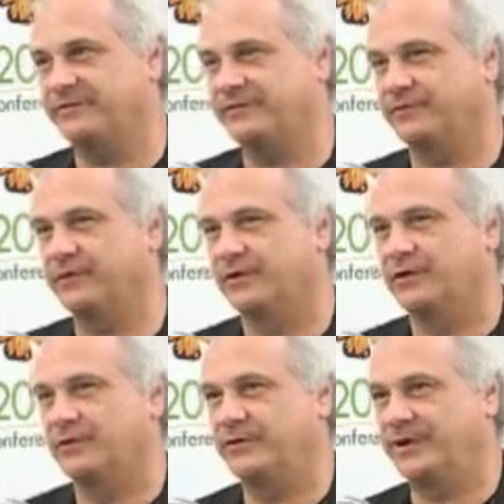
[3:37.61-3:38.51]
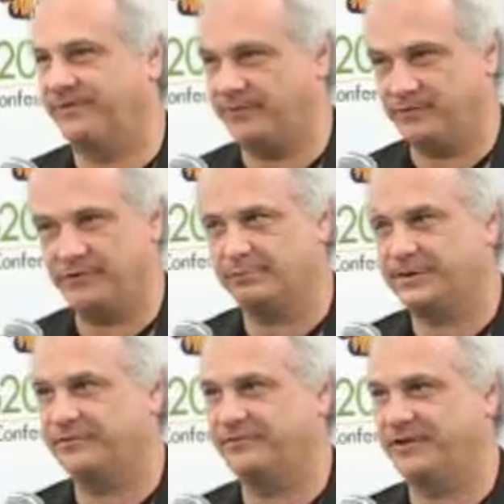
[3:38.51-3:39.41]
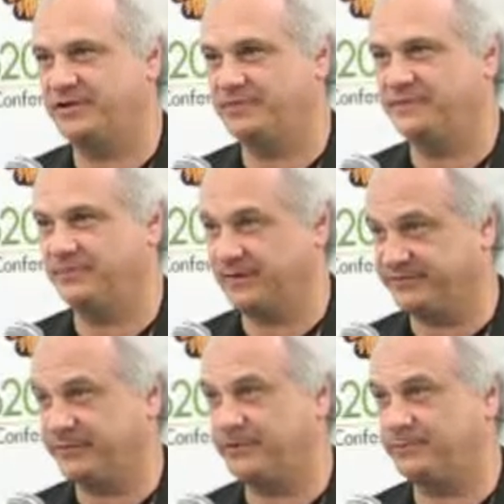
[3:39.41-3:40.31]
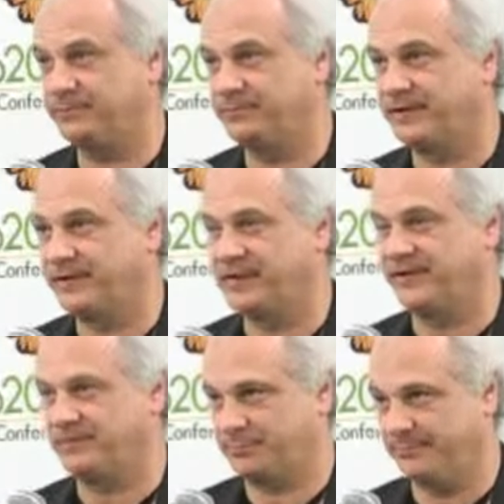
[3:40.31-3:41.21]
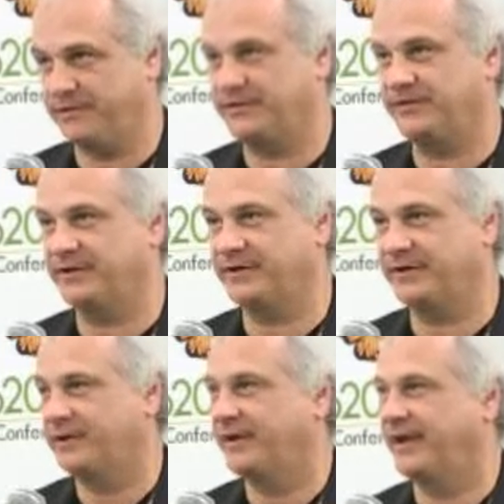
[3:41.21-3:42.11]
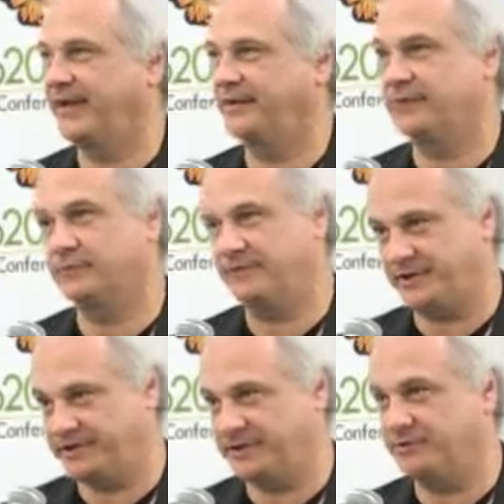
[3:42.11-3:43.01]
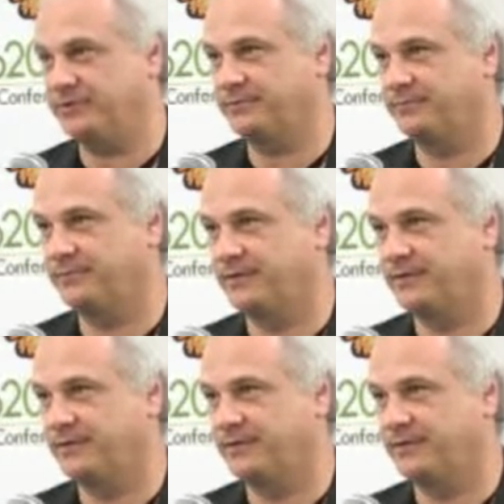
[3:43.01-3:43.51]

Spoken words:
So we had very good presentations in Mexico at the pavilion there, and the European Union